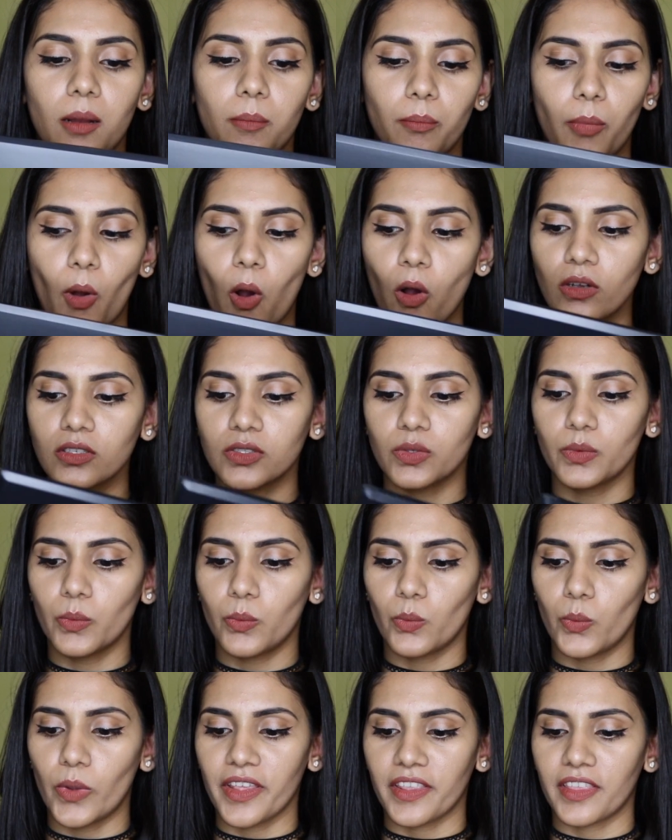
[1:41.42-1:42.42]
box
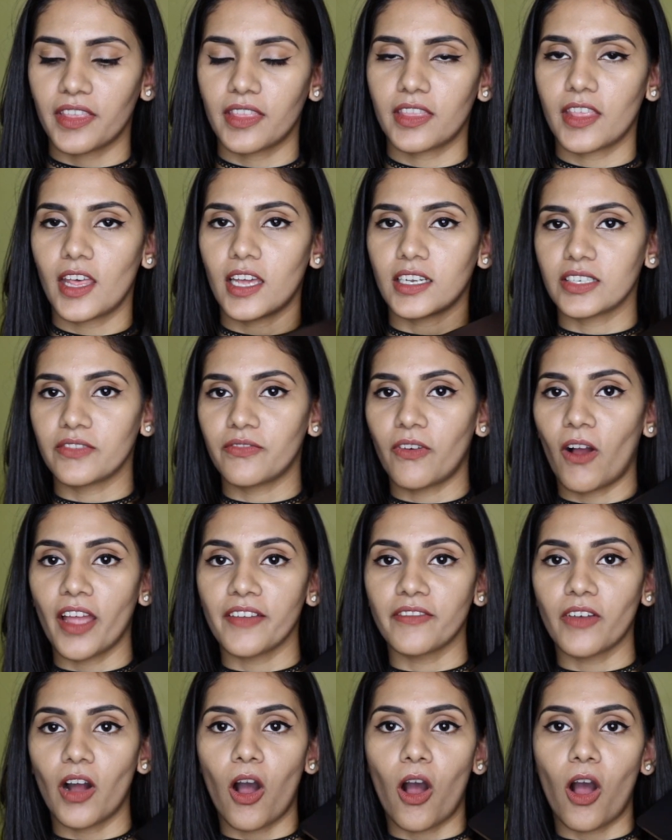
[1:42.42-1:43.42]
with
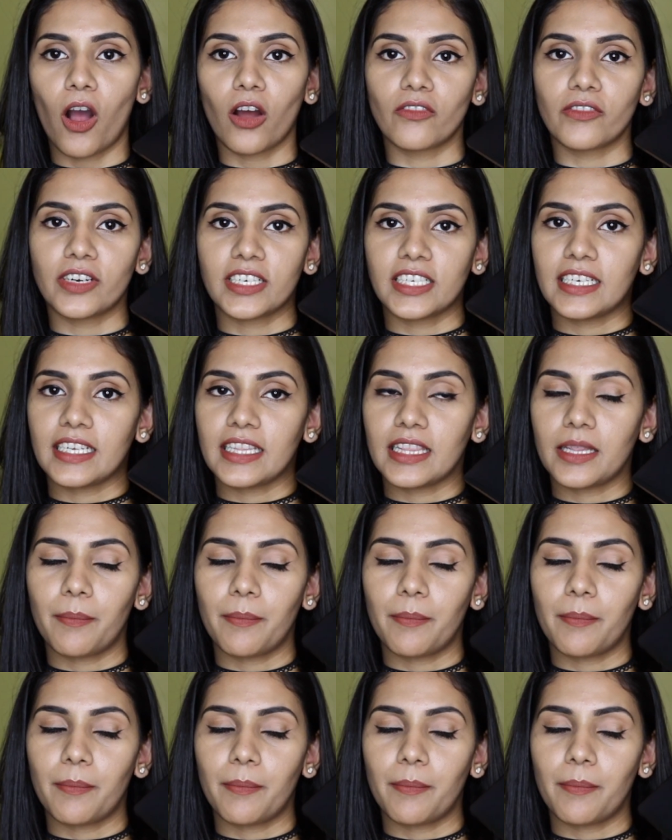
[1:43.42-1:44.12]
35R written at the